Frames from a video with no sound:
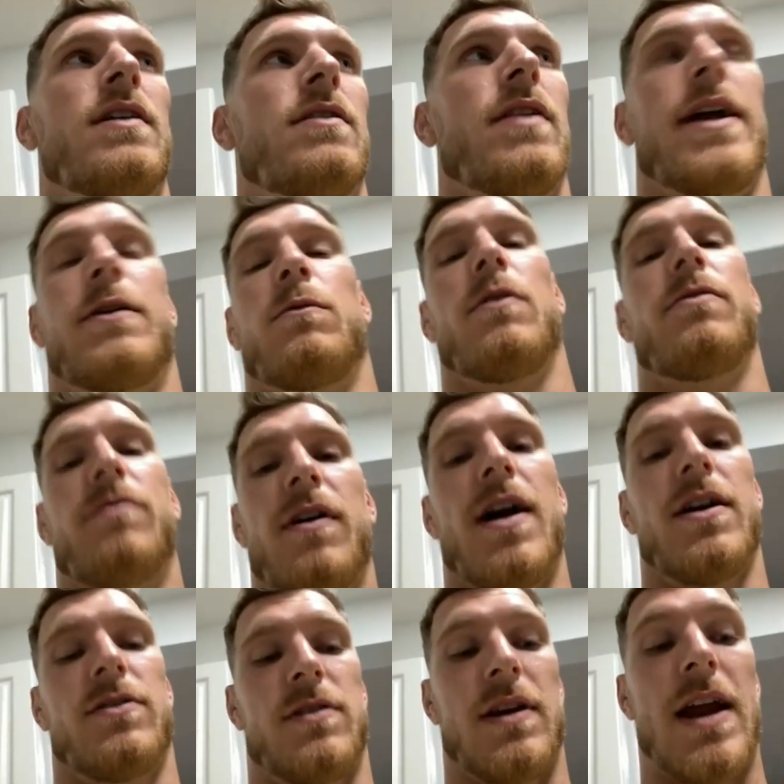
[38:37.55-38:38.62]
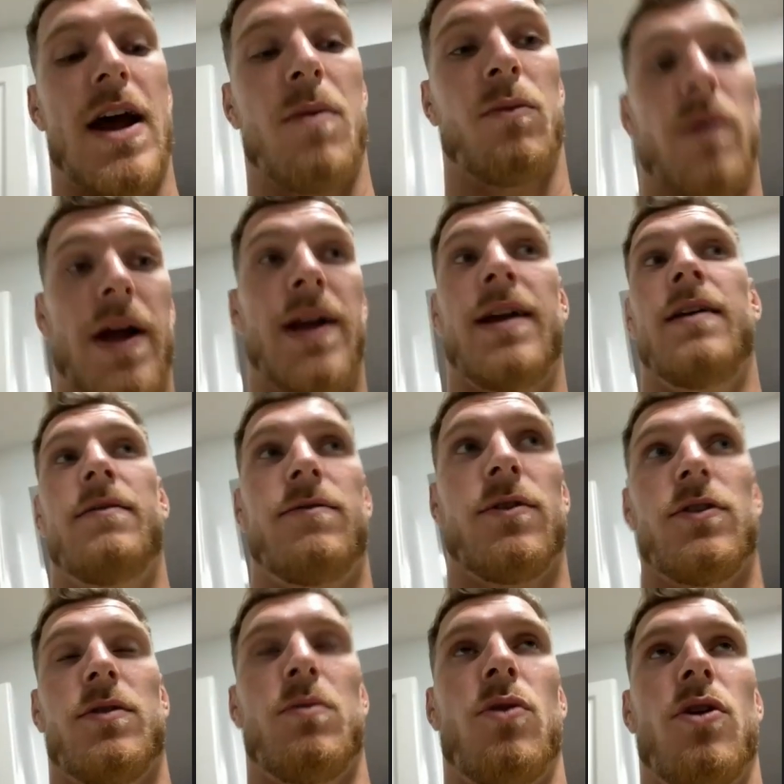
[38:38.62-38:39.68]
like refreshed, and now I'm ready for
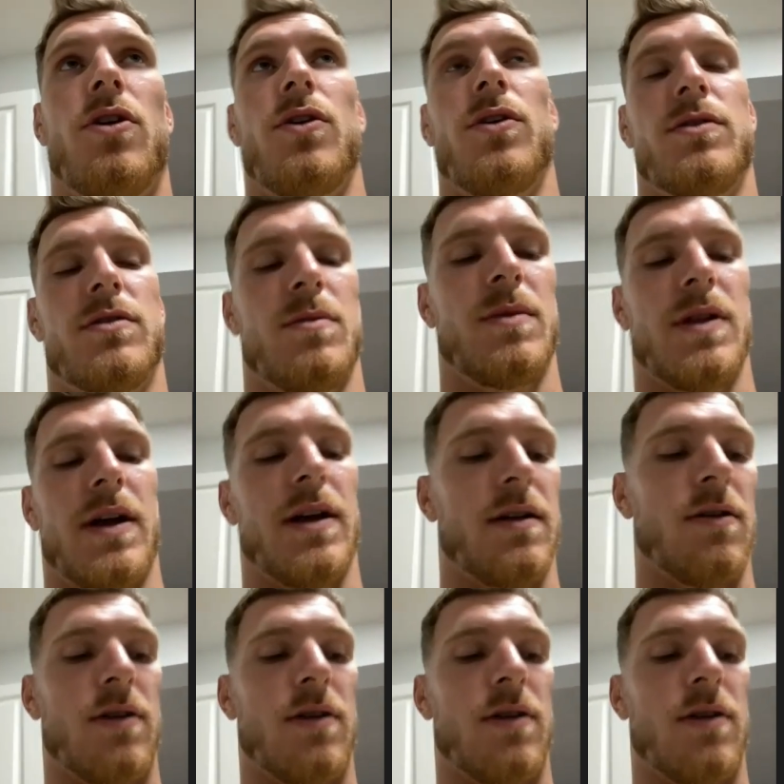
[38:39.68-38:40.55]
tomorrow to be like,